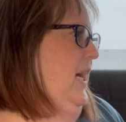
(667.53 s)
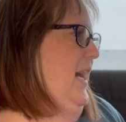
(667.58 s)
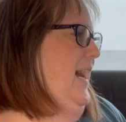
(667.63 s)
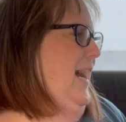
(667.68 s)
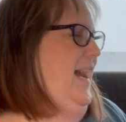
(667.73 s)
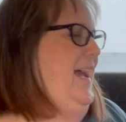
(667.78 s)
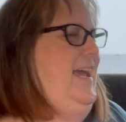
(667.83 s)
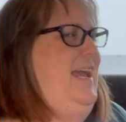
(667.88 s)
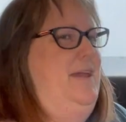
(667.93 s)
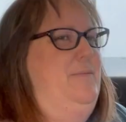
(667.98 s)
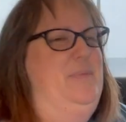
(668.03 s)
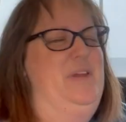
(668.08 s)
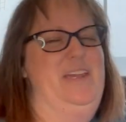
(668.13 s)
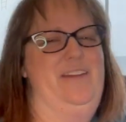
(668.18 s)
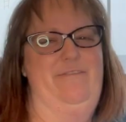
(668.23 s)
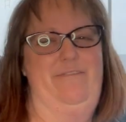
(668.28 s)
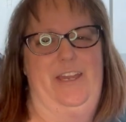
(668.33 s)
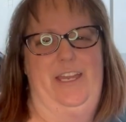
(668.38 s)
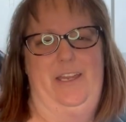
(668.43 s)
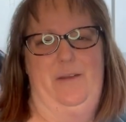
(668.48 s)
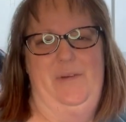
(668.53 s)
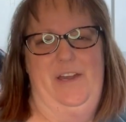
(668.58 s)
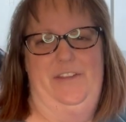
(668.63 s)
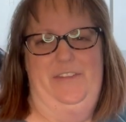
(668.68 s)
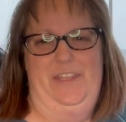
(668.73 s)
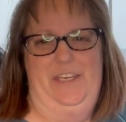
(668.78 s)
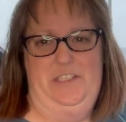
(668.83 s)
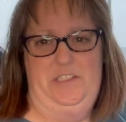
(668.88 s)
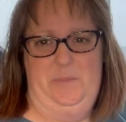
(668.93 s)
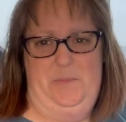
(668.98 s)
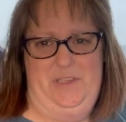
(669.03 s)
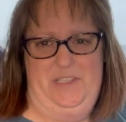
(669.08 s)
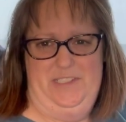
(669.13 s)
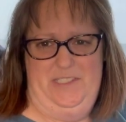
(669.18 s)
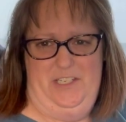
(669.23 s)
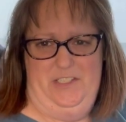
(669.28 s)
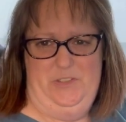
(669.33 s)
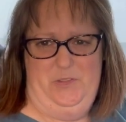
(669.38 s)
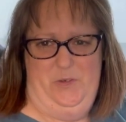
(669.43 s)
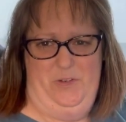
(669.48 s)
I hate being vague about things, but this
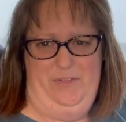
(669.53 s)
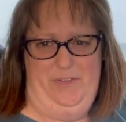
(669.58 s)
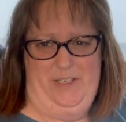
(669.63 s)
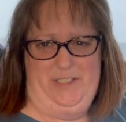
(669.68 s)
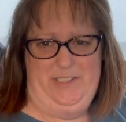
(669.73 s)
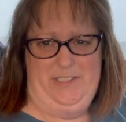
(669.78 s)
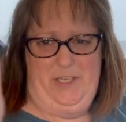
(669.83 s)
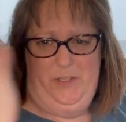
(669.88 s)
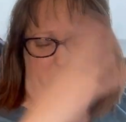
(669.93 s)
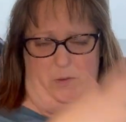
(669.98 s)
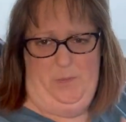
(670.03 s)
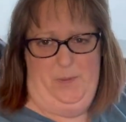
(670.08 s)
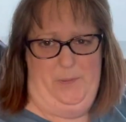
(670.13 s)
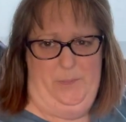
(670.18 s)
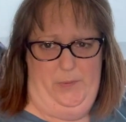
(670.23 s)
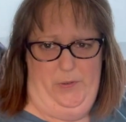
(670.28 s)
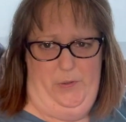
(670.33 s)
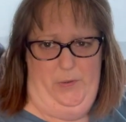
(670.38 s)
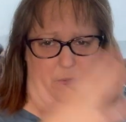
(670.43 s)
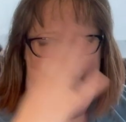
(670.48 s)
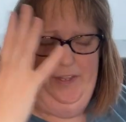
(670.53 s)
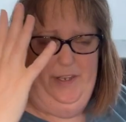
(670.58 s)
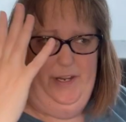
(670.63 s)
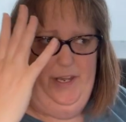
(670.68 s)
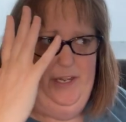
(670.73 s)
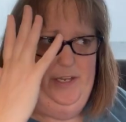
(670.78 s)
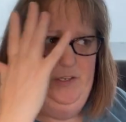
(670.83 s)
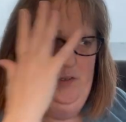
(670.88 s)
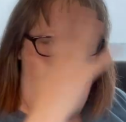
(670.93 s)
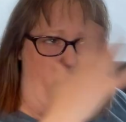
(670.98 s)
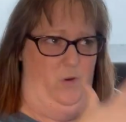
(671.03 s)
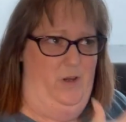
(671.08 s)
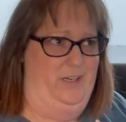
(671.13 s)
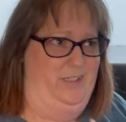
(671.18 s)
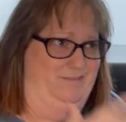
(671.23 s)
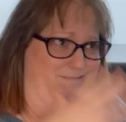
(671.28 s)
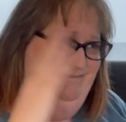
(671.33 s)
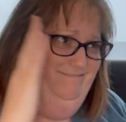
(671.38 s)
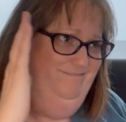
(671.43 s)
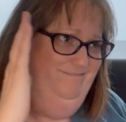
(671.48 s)
also affects other people that I don't want to